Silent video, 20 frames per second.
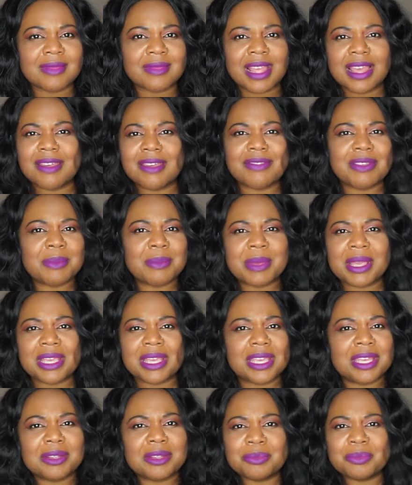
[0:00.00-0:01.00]
and they're
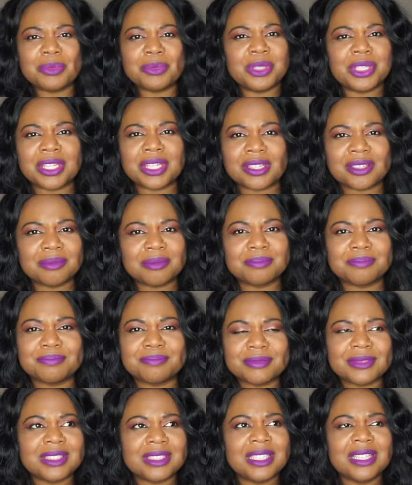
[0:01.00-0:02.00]
making money.
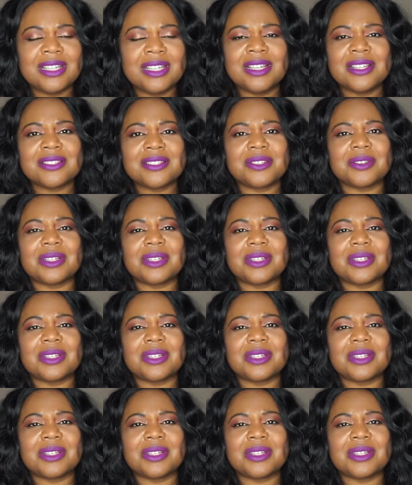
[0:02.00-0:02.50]
So